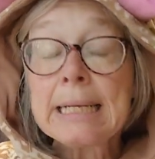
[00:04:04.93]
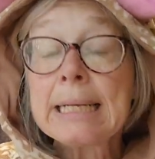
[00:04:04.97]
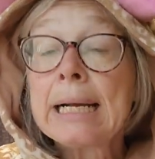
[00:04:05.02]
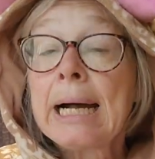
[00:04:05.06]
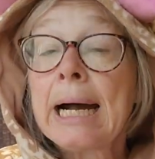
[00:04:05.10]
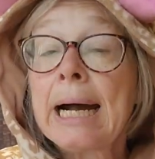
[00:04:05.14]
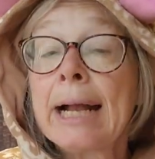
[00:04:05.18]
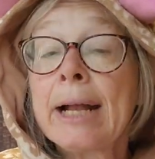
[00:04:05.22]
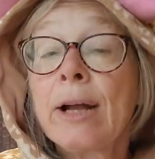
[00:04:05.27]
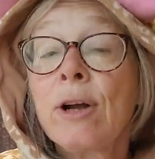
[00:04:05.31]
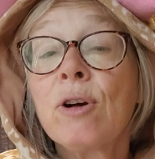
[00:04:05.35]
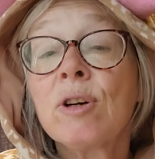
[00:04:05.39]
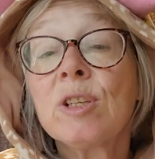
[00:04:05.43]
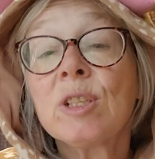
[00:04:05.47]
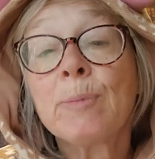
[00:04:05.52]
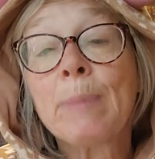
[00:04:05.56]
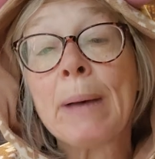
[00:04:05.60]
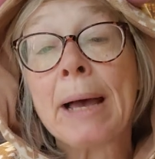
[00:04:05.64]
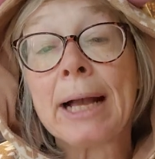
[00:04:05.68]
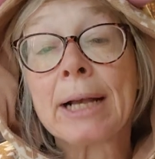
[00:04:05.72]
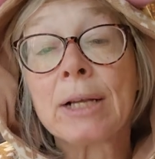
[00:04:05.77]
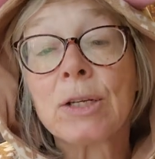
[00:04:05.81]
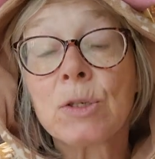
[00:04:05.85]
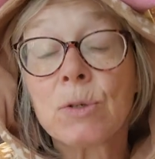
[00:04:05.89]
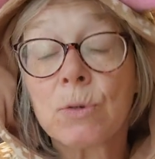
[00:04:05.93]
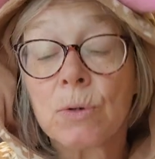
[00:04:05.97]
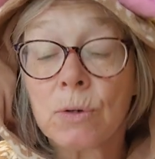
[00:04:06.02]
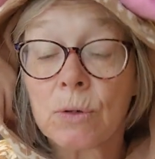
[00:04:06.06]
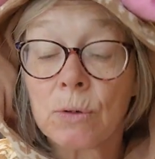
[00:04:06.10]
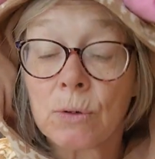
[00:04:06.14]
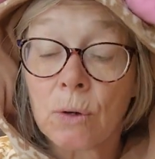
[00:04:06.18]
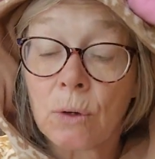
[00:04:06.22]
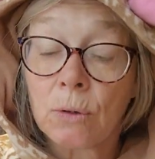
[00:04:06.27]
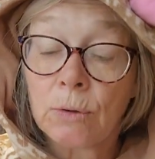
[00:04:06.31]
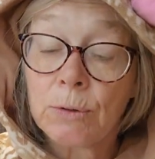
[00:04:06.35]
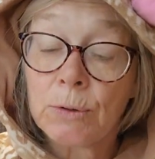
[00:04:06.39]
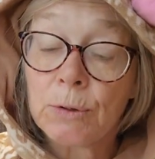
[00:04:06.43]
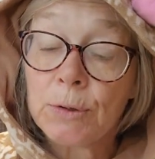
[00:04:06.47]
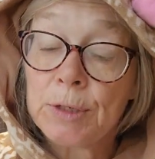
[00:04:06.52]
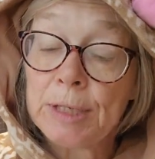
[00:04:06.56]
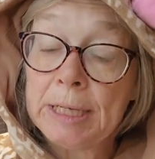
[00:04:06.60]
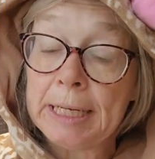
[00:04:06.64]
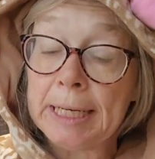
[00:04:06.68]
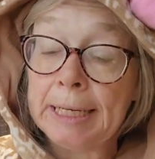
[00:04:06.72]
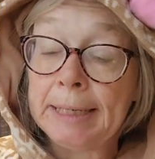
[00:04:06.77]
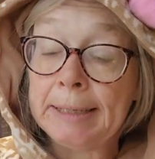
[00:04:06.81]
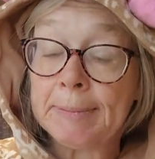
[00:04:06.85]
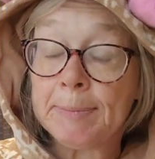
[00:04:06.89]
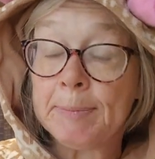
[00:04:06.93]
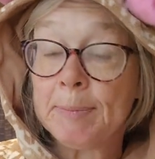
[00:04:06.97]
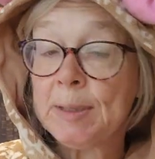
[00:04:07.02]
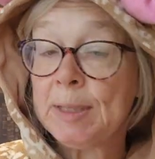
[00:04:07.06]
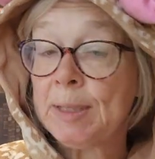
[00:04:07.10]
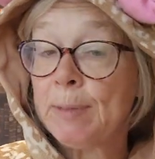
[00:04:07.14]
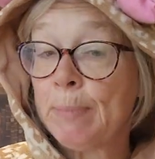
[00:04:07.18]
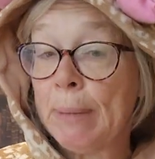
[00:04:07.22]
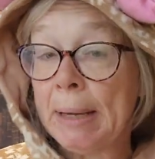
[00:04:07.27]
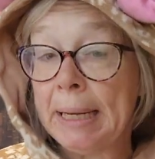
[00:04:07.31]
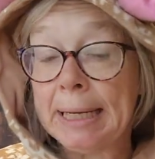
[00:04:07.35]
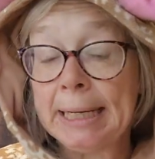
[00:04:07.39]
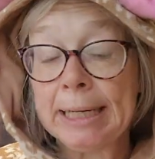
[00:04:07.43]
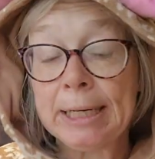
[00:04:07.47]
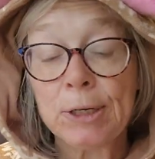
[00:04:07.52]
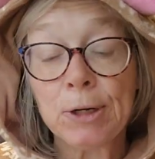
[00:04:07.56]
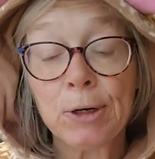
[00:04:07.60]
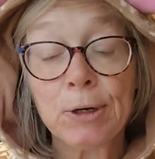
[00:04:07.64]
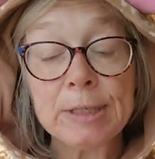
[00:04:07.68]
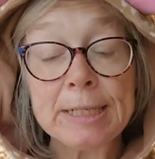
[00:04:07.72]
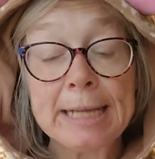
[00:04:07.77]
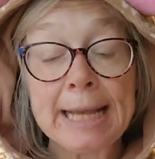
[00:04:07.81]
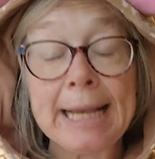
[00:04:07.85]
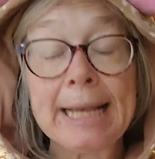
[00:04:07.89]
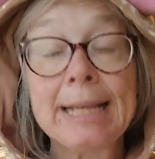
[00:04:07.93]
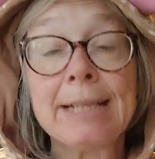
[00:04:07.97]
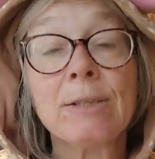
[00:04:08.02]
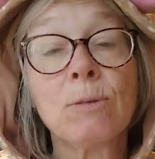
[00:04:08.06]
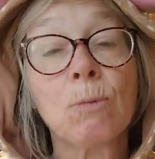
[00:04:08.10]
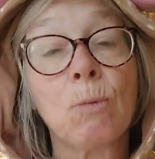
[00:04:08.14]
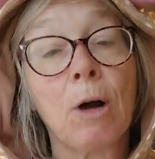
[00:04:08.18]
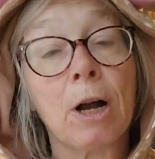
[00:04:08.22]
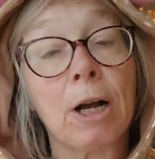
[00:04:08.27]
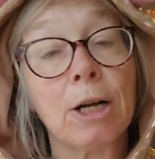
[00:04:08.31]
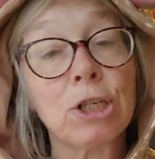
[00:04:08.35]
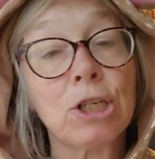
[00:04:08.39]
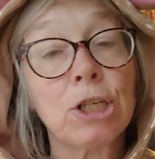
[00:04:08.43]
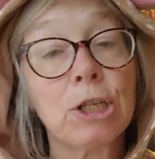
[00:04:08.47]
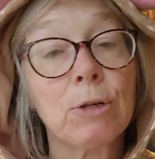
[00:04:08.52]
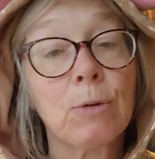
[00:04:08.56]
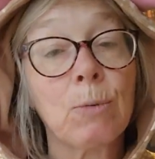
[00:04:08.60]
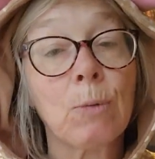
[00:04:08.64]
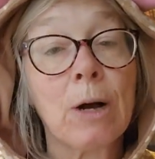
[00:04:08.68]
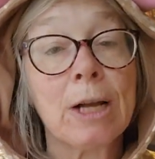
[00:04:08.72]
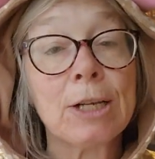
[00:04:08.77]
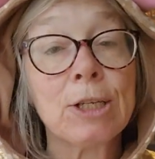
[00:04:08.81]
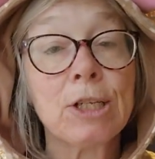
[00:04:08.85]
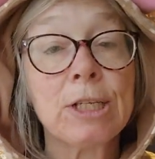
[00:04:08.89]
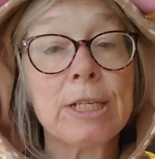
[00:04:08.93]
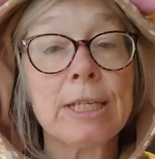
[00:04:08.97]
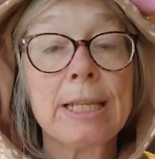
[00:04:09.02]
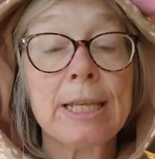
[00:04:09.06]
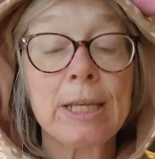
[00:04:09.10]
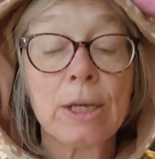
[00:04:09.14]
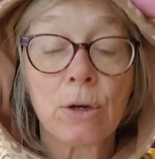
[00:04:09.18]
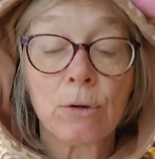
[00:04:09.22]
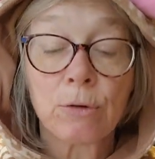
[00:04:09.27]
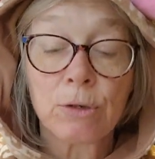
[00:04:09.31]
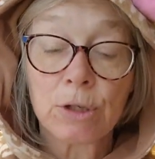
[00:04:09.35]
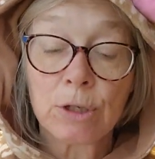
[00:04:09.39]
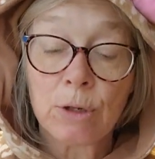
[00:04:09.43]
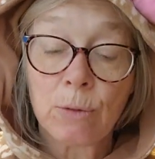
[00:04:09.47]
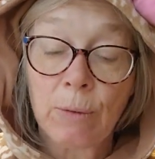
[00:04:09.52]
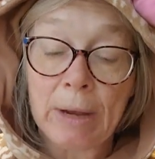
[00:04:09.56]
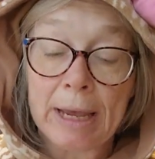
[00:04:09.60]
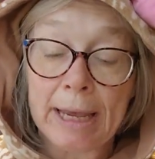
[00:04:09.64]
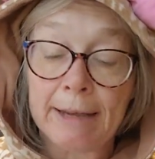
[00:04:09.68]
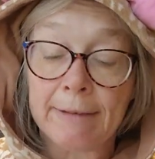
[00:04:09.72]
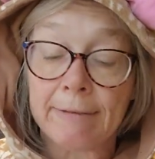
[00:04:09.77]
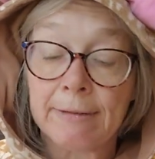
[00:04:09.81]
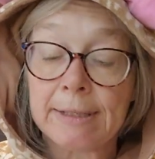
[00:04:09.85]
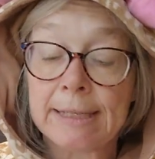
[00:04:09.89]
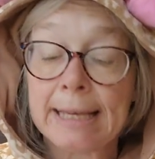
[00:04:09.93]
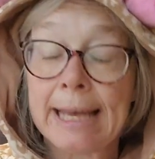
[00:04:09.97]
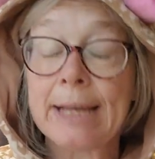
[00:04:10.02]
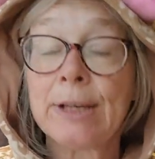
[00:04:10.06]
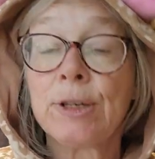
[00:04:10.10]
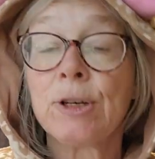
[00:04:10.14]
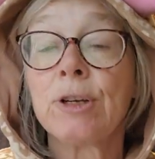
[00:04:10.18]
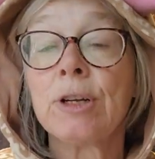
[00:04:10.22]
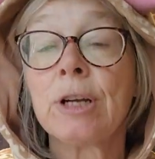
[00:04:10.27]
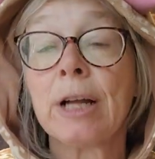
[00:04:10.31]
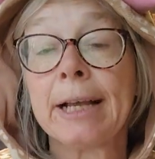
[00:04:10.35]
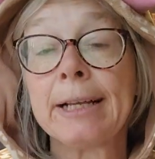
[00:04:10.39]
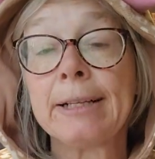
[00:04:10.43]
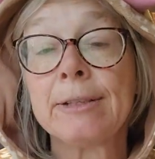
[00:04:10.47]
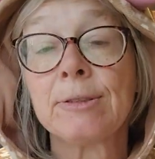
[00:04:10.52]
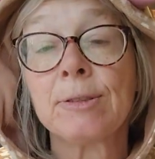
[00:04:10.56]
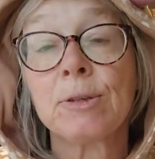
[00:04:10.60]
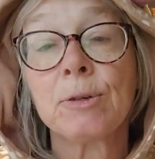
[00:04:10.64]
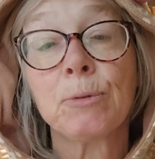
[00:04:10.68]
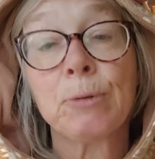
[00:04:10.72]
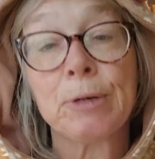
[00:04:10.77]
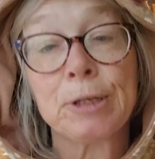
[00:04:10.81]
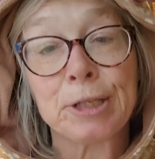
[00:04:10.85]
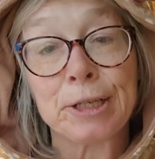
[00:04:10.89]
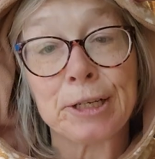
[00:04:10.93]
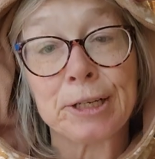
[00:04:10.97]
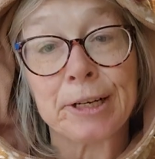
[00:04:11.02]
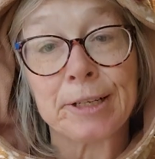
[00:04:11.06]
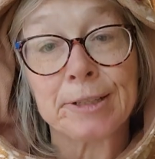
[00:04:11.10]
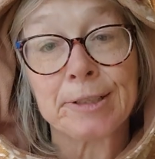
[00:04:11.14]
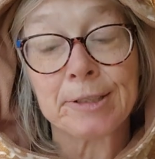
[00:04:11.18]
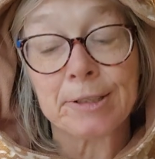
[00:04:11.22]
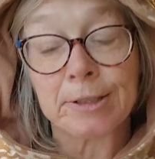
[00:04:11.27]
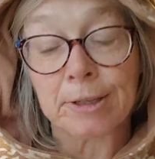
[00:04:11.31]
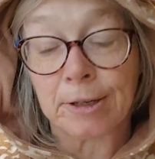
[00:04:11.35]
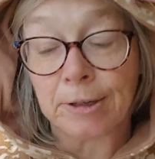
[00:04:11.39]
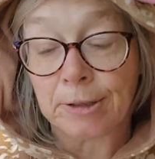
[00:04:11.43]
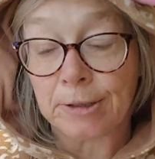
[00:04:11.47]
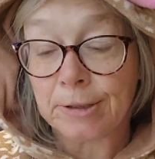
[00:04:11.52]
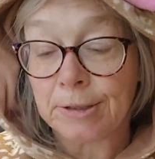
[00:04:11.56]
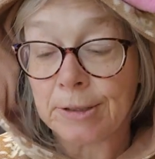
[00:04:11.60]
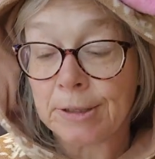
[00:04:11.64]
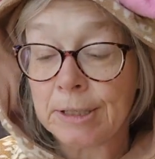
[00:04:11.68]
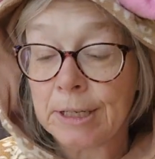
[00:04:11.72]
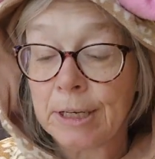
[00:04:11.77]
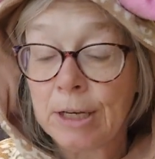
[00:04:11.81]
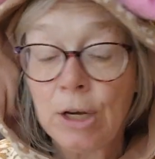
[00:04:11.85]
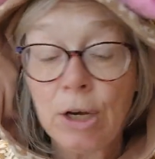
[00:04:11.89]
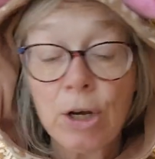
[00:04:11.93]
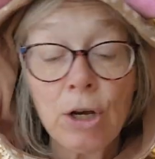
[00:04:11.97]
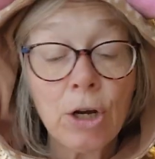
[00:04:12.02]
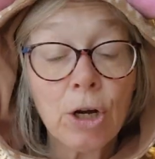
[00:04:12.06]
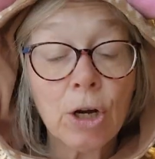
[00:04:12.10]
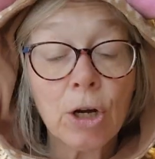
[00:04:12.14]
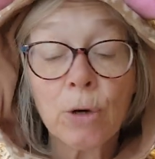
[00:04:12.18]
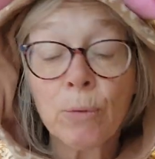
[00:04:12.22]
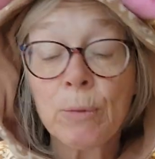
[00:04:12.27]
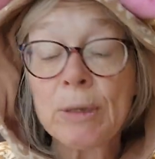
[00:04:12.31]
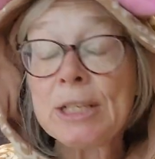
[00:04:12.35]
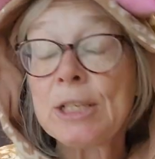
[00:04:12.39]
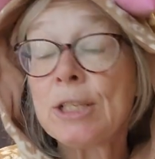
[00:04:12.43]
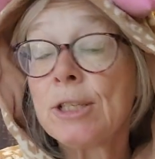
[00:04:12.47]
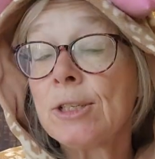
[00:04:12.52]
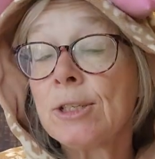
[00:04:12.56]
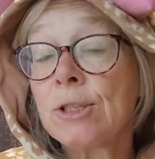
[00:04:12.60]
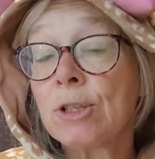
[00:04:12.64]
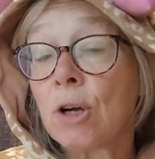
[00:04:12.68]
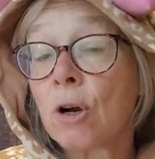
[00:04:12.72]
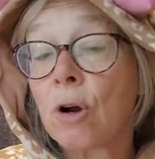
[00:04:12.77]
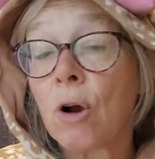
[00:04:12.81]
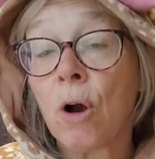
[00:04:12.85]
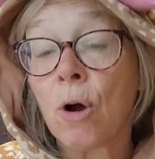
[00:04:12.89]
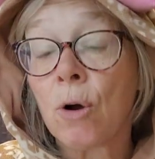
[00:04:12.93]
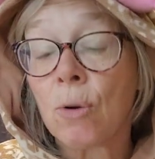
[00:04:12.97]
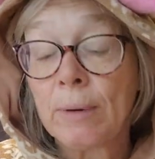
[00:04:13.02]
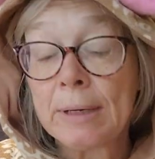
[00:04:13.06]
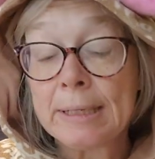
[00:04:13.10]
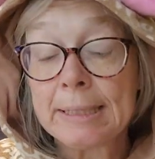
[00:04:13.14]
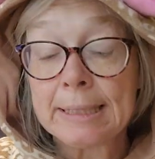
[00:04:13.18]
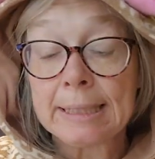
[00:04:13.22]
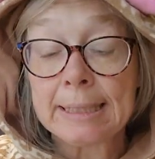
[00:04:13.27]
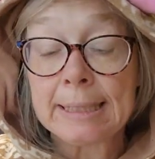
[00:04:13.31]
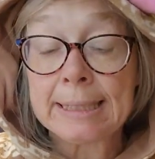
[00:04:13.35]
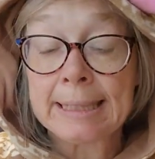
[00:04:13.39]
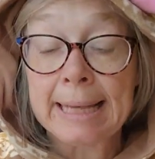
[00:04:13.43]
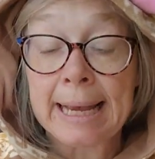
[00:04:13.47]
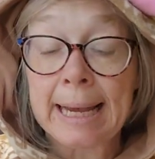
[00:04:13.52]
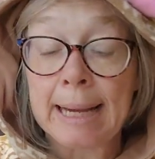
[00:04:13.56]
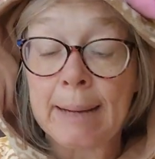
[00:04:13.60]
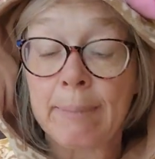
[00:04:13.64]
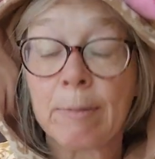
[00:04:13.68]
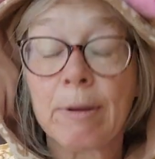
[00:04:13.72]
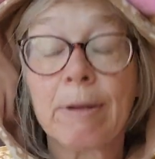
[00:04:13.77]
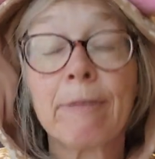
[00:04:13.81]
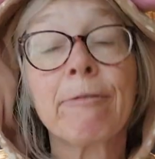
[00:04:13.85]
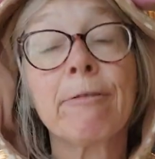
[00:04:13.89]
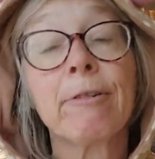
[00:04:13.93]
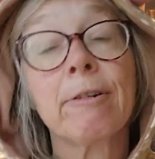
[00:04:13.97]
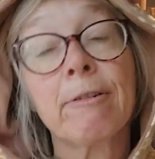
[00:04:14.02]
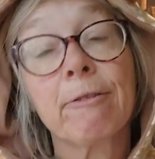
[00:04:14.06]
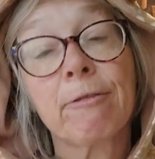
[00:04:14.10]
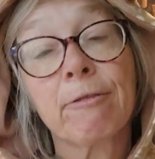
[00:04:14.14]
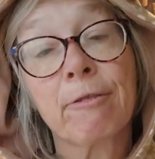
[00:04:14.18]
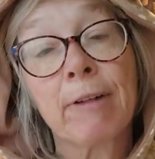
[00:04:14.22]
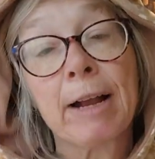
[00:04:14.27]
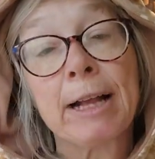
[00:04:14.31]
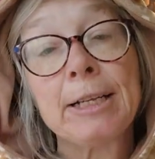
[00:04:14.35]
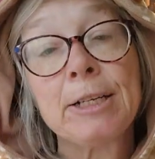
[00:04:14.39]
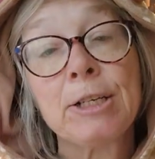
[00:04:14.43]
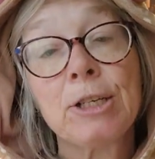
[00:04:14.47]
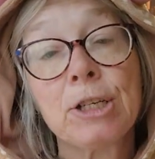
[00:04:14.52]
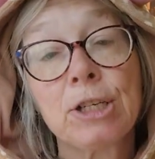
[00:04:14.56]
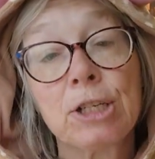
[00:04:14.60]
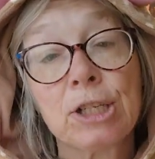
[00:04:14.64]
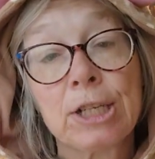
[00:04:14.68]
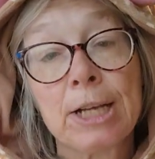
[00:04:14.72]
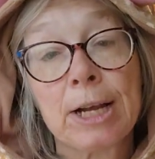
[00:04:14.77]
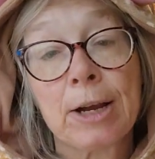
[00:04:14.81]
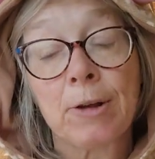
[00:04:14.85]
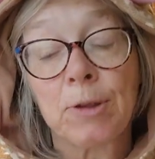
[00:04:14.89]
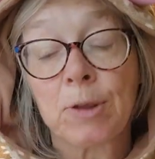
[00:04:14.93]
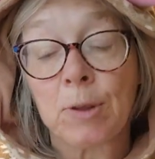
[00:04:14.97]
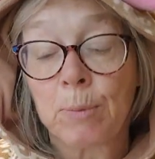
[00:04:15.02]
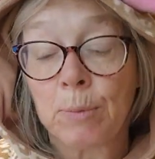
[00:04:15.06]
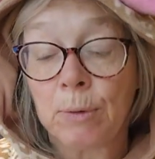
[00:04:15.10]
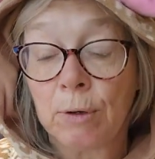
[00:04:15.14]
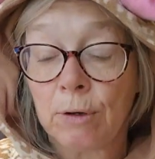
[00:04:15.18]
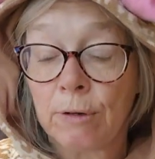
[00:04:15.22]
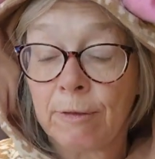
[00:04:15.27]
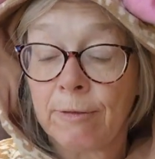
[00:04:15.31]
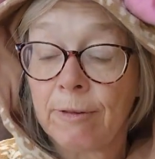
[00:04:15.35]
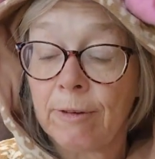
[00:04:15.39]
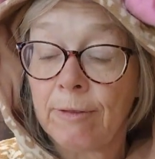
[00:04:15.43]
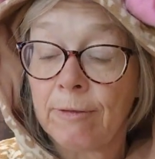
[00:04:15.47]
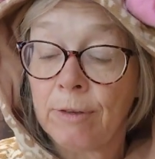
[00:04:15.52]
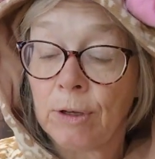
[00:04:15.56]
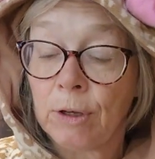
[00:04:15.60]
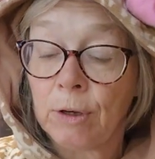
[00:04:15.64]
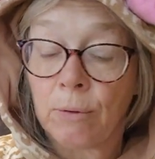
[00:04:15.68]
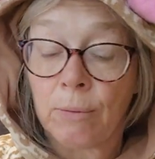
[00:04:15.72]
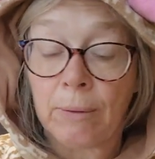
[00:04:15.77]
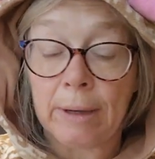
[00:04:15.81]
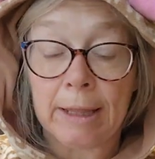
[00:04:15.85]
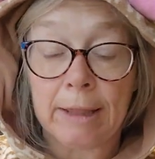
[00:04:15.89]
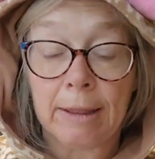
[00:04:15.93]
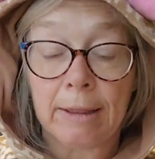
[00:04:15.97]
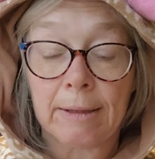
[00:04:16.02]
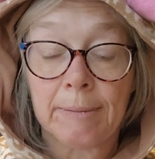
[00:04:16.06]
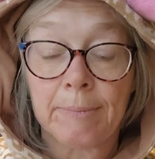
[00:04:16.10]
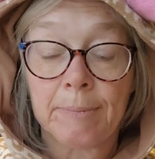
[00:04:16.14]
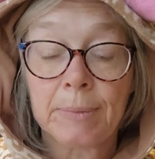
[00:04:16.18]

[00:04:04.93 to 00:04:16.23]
Kai goes back to her old routine, spending her days watching the ocean waves and her nights wishing on stars. Her wishes are always the same, for a friend to share the beautiful view with.